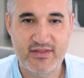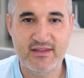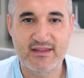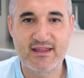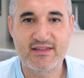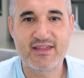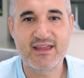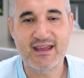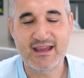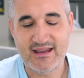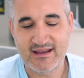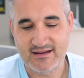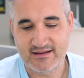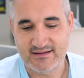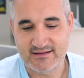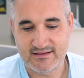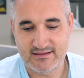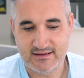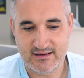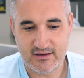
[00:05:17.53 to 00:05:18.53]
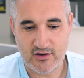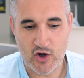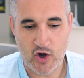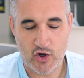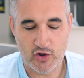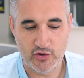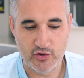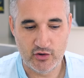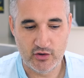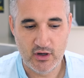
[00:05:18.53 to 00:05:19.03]
The thing is,
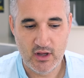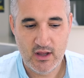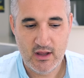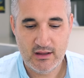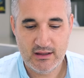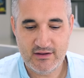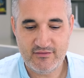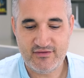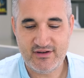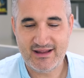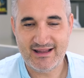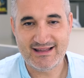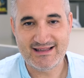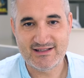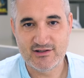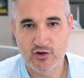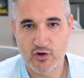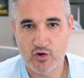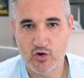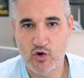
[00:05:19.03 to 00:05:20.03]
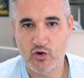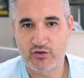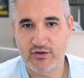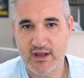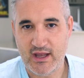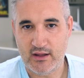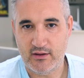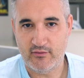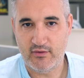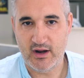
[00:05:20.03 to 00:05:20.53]
Gordon, the frittata is not
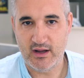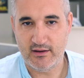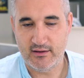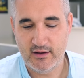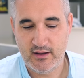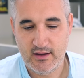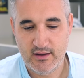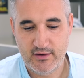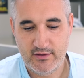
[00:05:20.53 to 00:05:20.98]
cooked yet, right?